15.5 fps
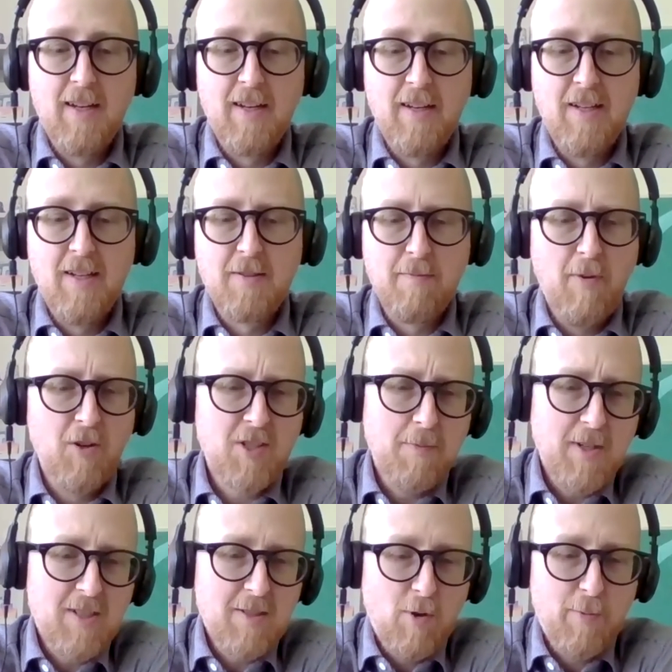It also
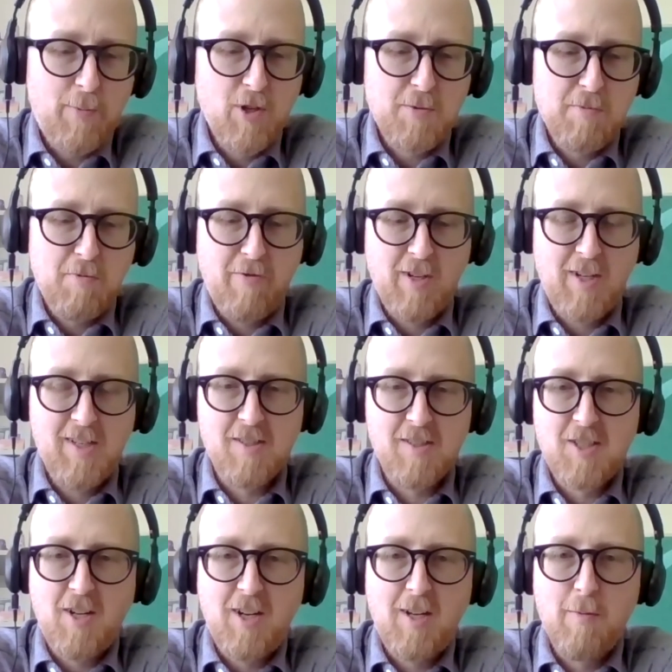makes it more approachable for kids.
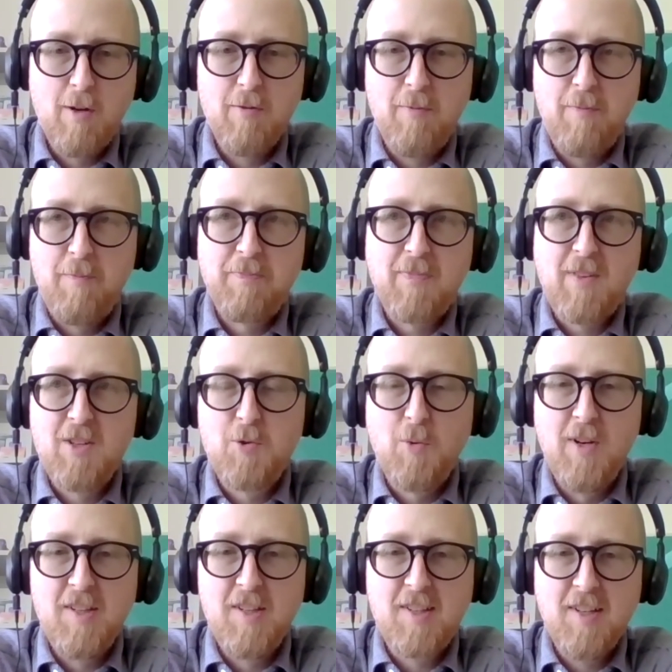Talking about
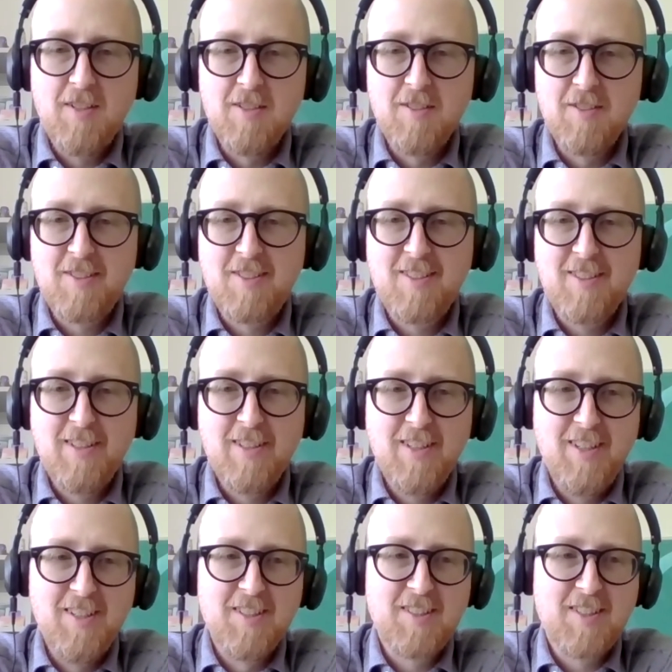20 skills
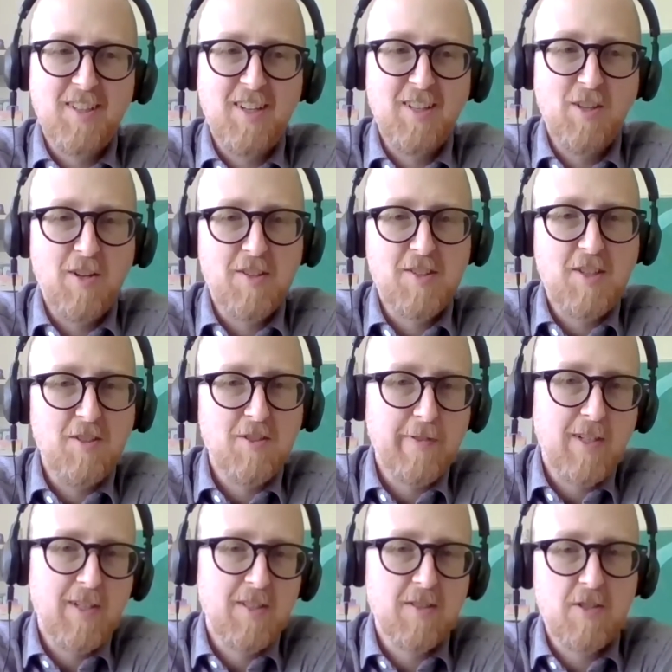is a lot of skills
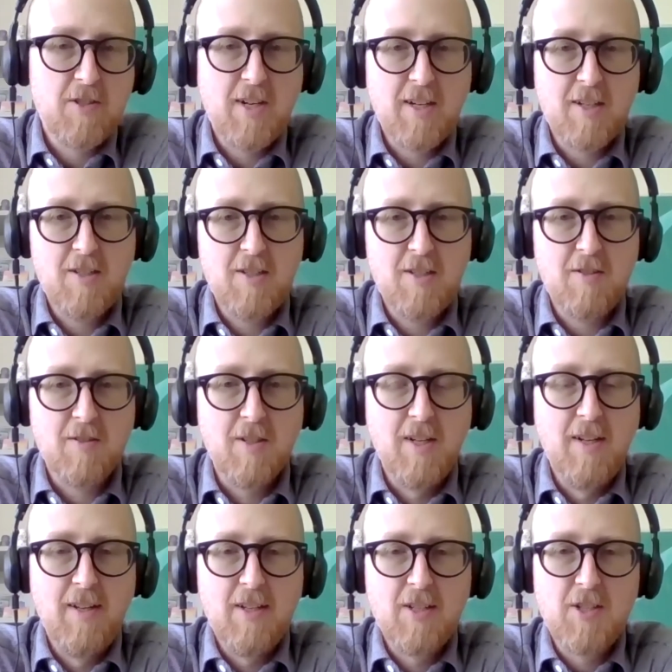for kids to track too.
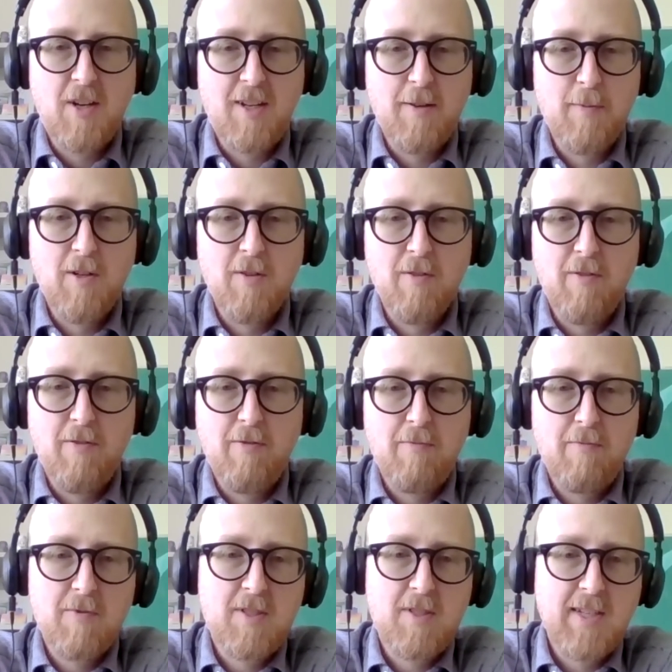Talking about
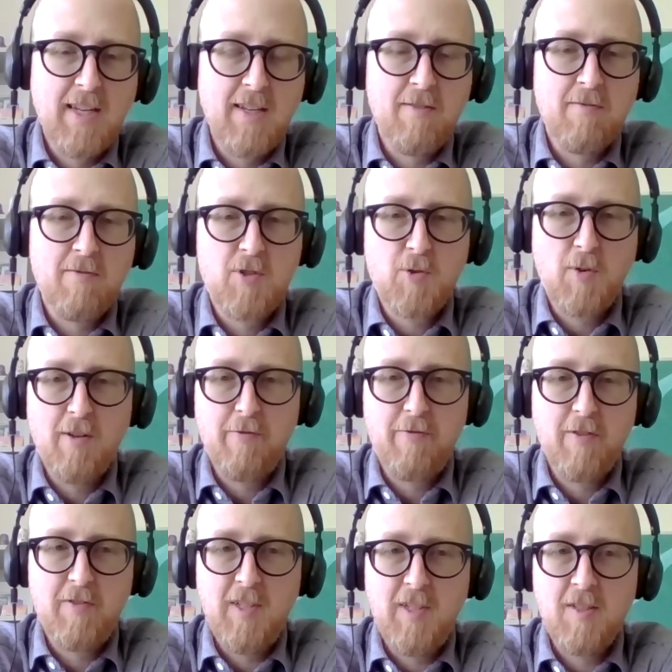10, 12,
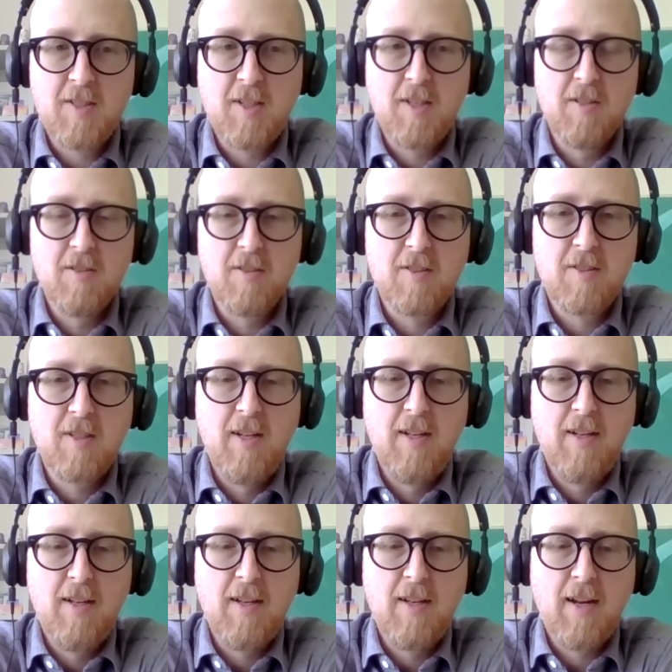15 skills,
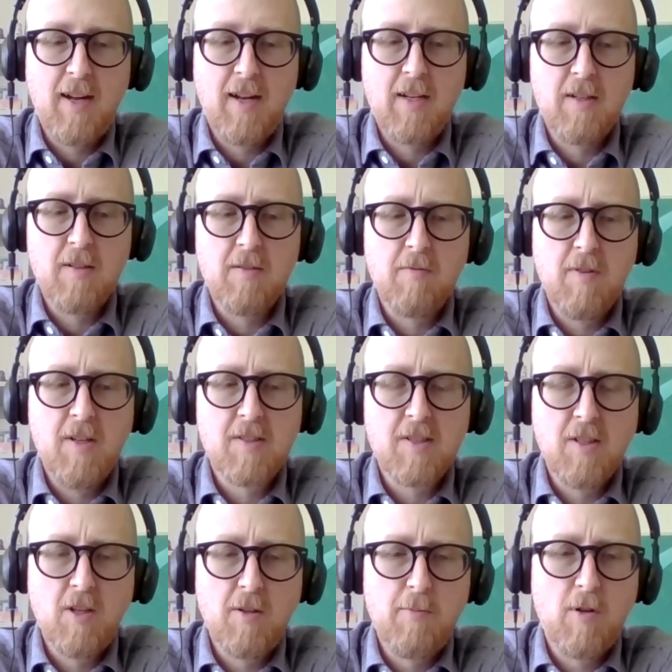it's a
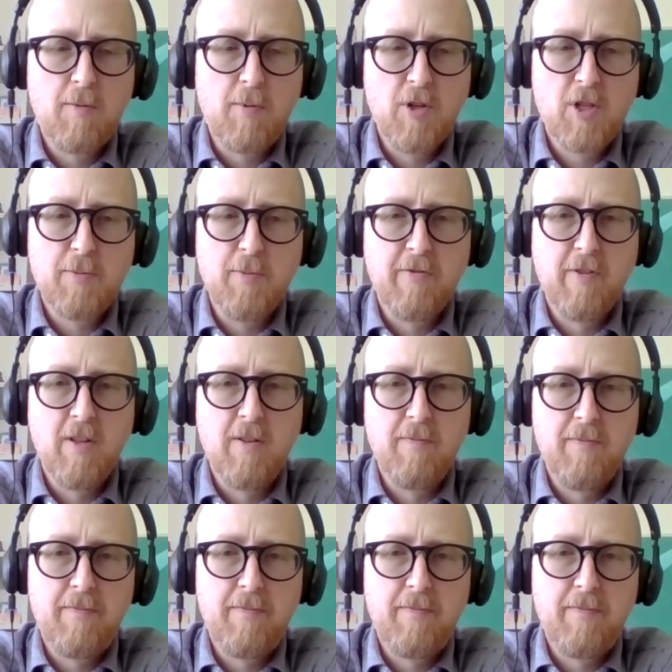little more approachable for them.